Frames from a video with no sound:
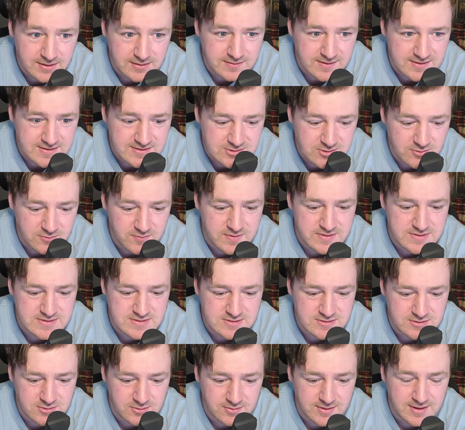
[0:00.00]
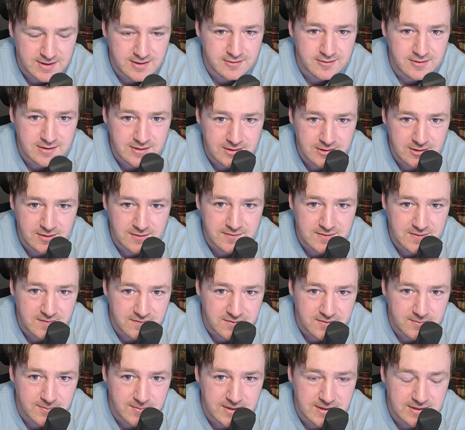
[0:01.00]
this. Hopefully this isn't too loud. I'll have to have
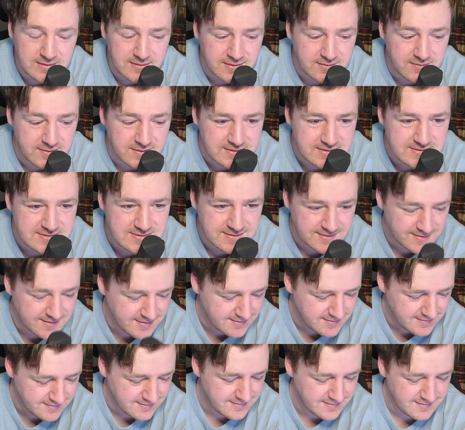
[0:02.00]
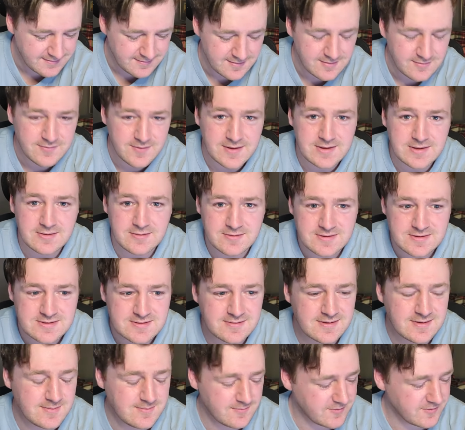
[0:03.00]
the mic like this. If I do a
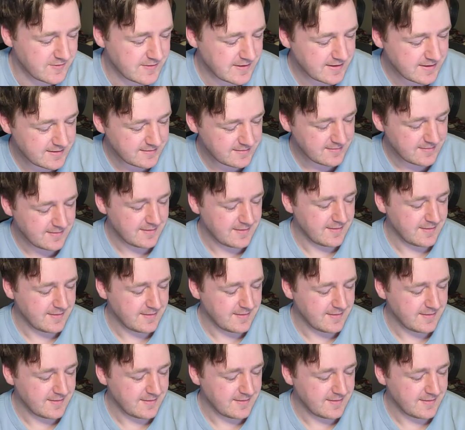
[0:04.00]
stream for that,